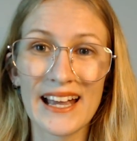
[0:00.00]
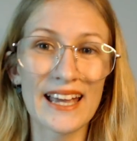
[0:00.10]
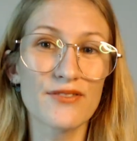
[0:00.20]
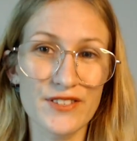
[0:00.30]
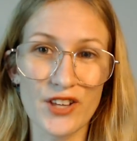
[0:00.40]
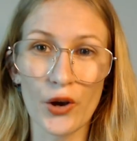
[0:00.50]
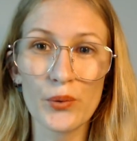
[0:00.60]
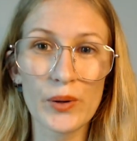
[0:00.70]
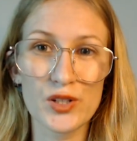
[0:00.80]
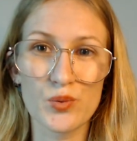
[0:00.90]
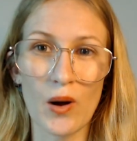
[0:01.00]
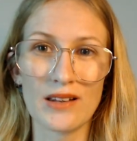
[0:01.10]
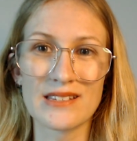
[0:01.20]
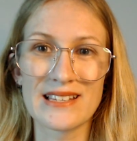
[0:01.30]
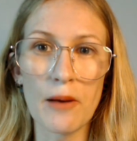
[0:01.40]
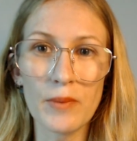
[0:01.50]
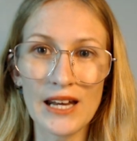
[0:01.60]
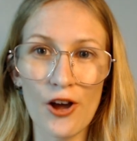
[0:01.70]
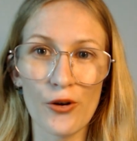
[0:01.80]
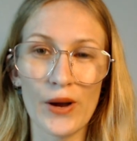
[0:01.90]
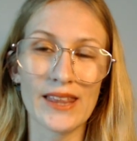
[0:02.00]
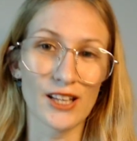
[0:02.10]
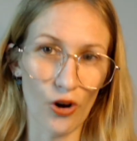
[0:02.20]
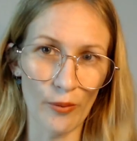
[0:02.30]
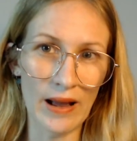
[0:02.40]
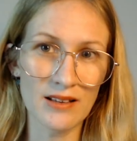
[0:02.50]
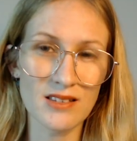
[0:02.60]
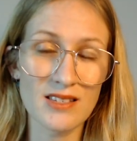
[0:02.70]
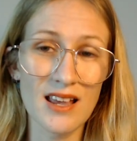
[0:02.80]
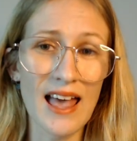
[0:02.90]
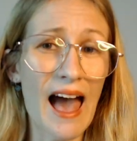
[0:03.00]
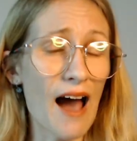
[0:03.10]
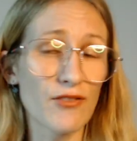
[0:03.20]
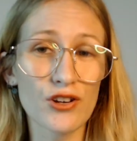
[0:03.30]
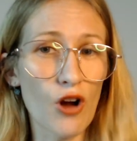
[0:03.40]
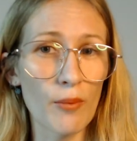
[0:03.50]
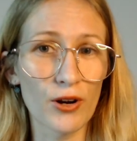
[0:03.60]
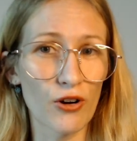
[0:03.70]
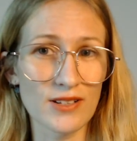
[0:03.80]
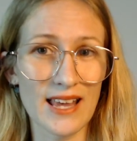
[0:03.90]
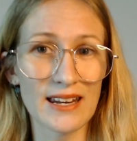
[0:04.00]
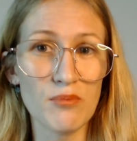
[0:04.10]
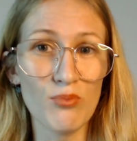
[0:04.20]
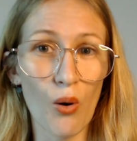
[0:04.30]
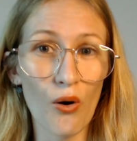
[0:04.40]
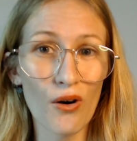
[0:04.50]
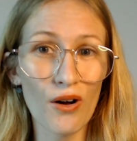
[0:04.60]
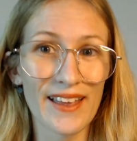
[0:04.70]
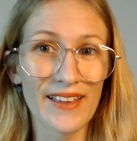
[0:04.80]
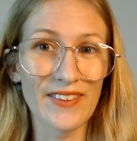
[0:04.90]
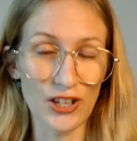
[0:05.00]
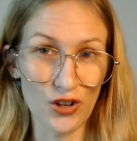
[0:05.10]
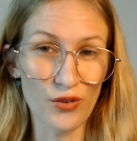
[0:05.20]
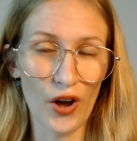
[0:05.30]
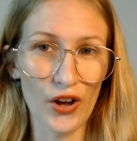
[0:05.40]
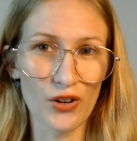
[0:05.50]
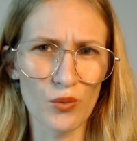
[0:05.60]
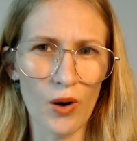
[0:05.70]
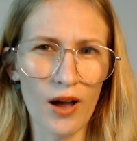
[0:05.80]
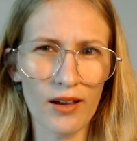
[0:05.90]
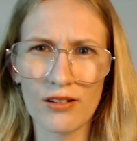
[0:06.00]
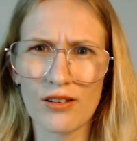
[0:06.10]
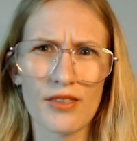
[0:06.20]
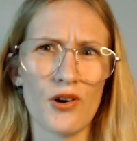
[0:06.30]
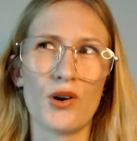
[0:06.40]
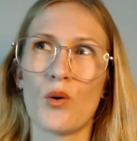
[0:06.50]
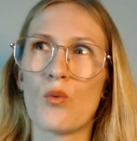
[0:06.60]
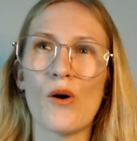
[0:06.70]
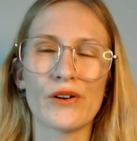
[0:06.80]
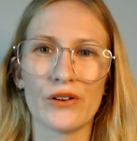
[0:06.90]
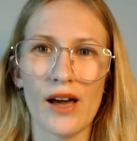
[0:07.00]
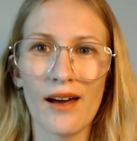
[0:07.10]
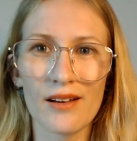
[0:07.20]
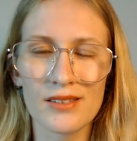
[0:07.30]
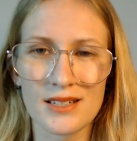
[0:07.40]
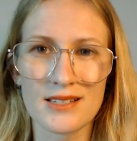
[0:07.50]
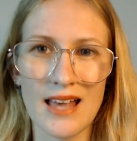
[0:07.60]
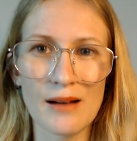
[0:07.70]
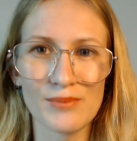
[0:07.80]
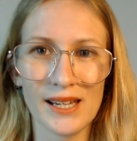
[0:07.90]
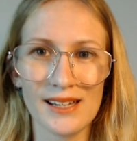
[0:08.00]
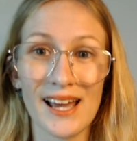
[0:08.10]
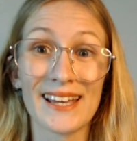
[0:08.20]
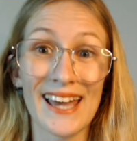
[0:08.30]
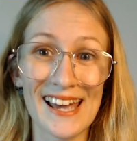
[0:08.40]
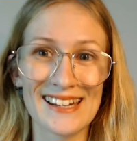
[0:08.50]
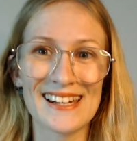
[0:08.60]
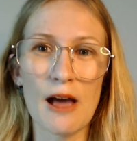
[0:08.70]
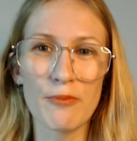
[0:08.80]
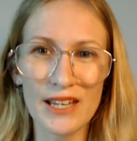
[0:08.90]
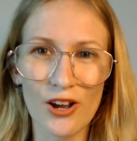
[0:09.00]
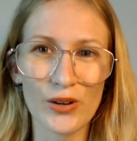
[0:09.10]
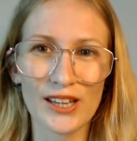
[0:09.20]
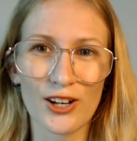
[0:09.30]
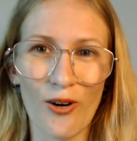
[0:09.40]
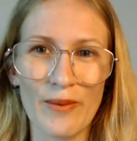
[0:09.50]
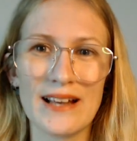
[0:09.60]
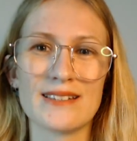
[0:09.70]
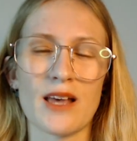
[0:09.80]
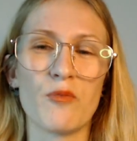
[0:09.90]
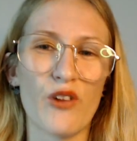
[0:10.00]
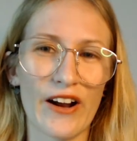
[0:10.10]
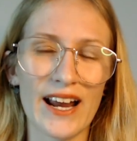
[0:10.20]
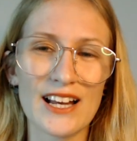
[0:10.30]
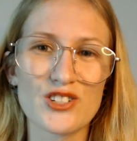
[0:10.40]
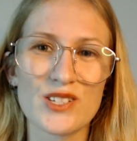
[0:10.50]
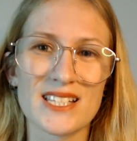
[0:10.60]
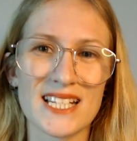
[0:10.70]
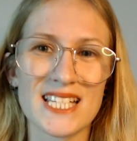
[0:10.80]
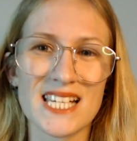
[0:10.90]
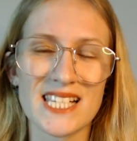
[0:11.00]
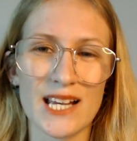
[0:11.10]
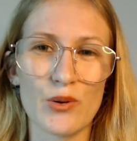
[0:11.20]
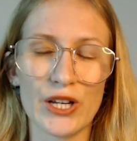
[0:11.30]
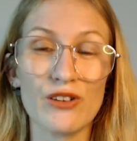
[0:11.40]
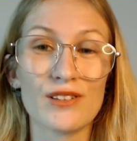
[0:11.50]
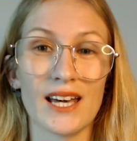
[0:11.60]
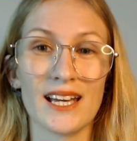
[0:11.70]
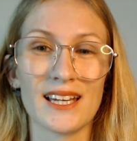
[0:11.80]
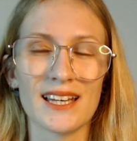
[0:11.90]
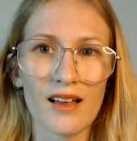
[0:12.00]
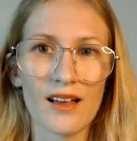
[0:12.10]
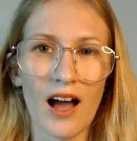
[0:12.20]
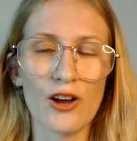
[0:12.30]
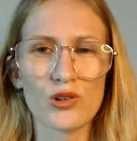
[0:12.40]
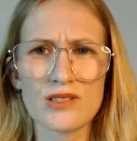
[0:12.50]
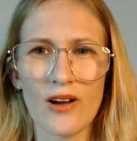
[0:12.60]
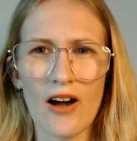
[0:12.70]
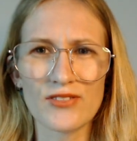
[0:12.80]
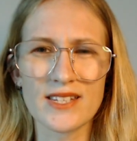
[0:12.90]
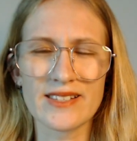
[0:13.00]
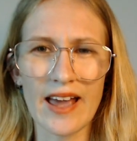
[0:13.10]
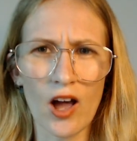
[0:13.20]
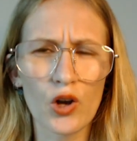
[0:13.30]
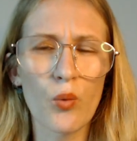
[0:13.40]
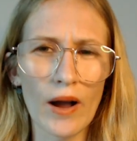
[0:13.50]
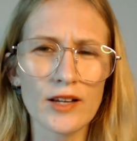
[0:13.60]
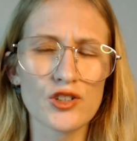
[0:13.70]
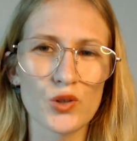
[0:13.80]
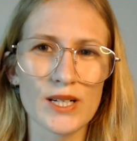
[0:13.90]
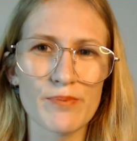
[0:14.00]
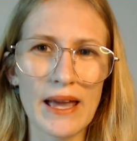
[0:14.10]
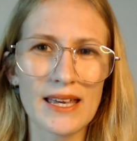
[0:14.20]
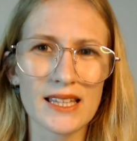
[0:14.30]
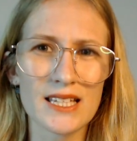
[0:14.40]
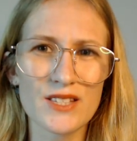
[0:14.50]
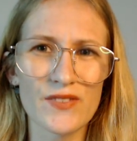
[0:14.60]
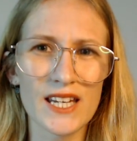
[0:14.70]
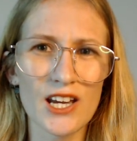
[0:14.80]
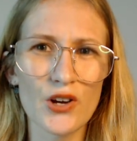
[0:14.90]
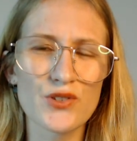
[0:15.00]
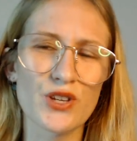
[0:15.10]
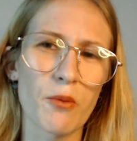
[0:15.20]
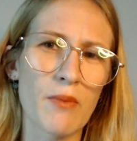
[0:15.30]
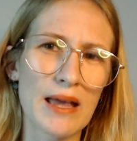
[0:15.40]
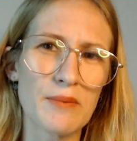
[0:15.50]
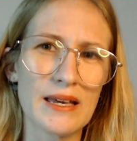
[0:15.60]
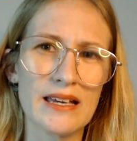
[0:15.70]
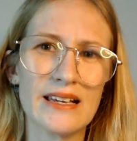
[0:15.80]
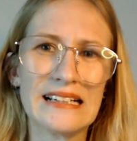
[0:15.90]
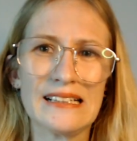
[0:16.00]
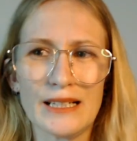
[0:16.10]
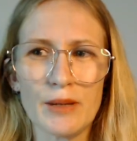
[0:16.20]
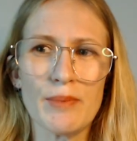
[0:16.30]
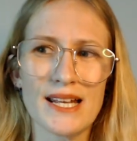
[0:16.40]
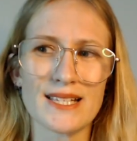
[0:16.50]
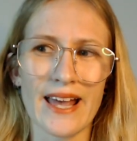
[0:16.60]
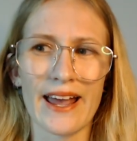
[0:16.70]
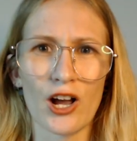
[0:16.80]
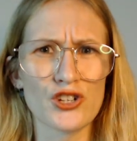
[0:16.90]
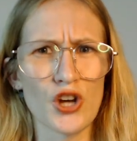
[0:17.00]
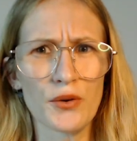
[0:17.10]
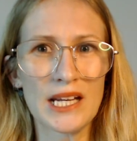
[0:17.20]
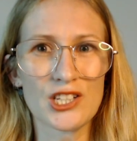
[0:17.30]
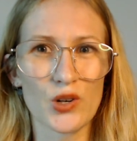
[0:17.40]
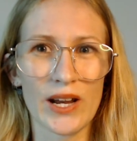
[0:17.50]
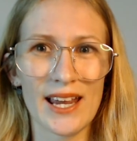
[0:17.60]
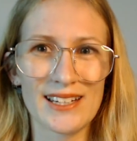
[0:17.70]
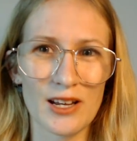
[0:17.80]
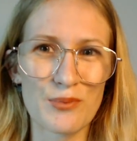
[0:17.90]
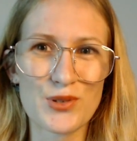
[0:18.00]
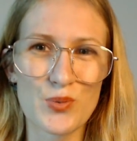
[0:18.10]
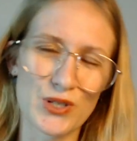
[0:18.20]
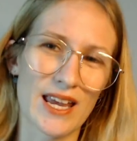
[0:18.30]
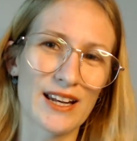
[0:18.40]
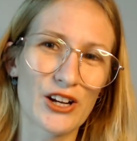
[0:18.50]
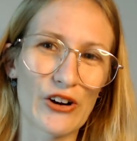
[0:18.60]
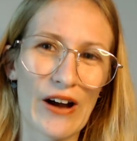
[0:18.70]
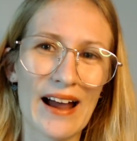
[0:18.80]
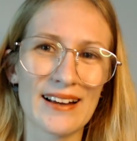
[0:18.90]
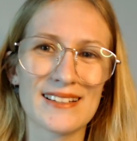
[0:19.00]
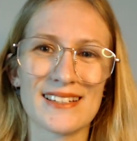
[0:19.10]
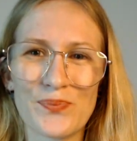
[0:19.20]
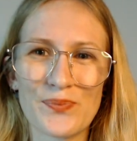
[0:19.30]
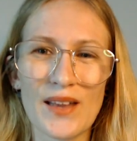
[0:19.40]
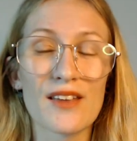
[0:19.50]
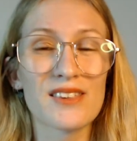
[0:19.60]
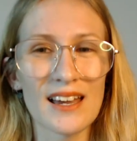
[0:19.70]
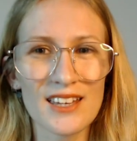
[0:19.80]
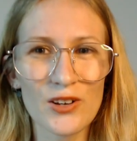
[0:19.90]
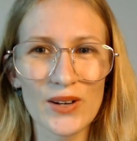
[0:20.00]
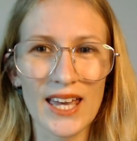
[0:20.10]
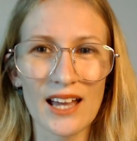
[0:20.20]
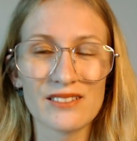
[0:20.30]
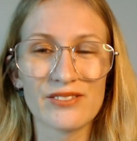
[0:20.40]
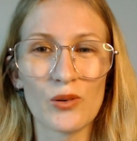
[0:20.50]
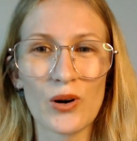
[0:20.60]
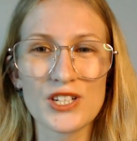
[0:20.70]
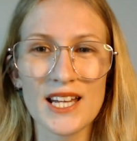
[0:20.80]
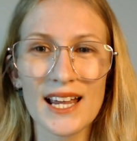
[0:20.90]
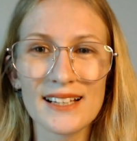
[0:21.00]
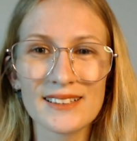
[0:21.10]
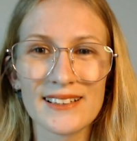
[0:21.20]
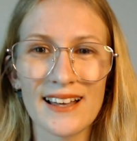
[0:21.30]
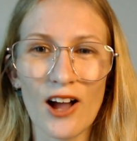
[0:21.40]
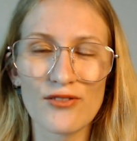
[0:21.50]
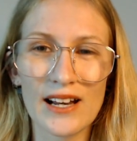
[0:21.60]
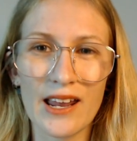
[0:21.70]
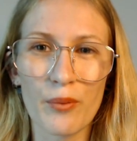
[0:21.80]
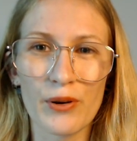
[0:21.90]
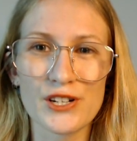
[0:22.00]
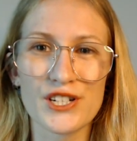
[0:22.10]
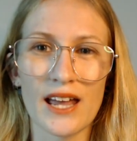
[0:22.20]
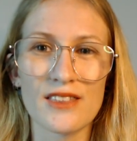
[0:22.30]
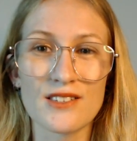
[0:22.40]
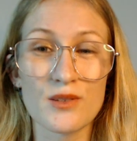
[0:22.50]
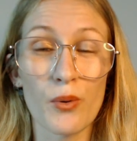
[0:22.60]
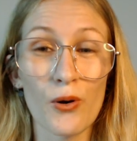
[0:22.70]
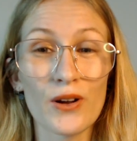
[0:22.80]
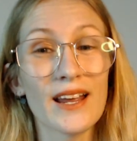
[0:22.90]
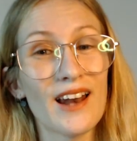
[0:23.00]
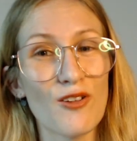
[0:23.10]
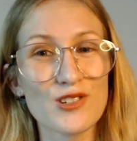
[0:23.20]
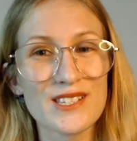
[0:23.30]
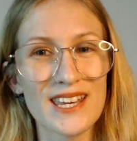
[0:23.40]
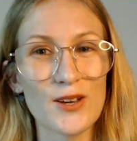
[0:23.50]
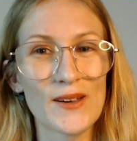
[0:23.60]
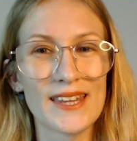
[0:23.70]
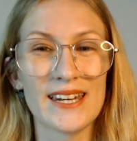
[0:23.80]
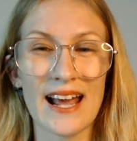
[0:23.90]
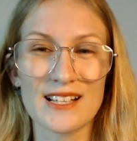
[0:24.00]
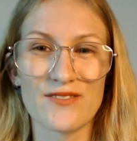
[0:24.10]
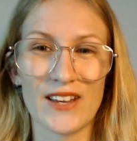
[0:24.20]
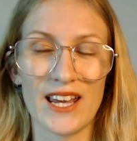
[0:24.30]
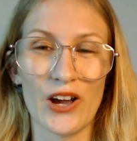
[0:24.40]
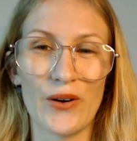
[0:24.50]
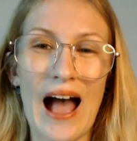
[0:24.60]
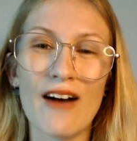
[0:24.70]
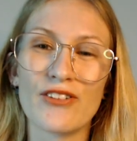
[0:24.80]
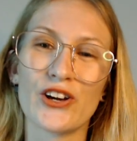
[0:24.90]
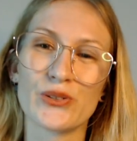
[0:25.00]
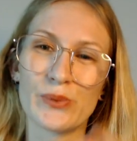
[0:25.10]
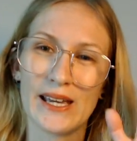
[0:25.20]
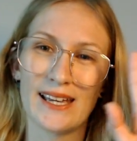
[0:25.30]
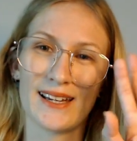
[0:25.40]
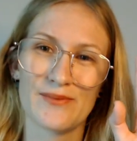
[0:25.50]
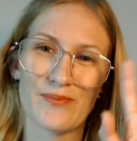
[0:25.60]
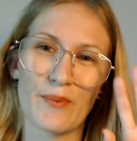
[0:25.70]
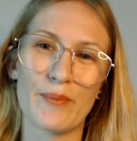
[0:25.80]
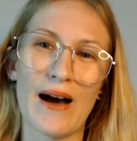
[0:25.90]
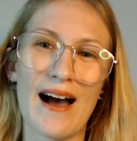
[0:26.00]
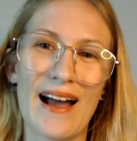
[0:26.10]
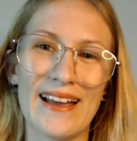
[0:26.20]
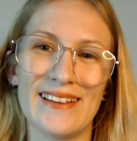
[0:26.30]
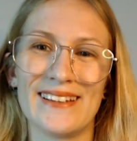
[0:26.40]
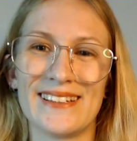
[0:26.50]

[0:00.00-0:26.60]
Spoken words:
If so, which ones? Let me know in the comments. Have you come across any more that you've heard at work and thought, what on earth does that mean? Again, let me know in the comments. I'm very interested to see what you think. I also have to say I quite enjoyed making this video, so maybe me saying I don't enjoy idioms was incorrect. Thank you again for watching. I really appreciate the support, and I will see you in the next video. Have a good week. Bye.